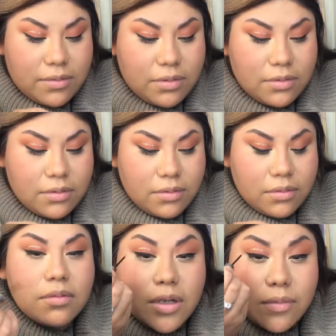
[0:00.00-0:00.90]
Honestly,
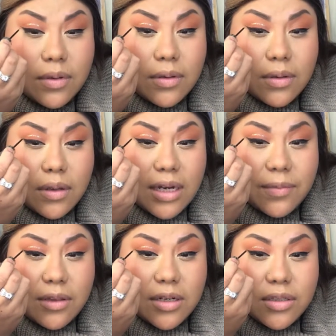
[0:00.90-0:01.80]
with glitters, you
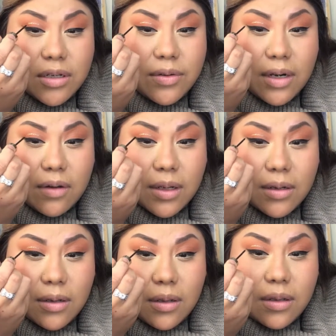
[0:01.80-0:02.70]
can do it whatever
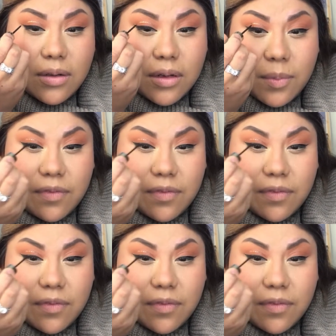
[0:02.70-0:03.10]
you want.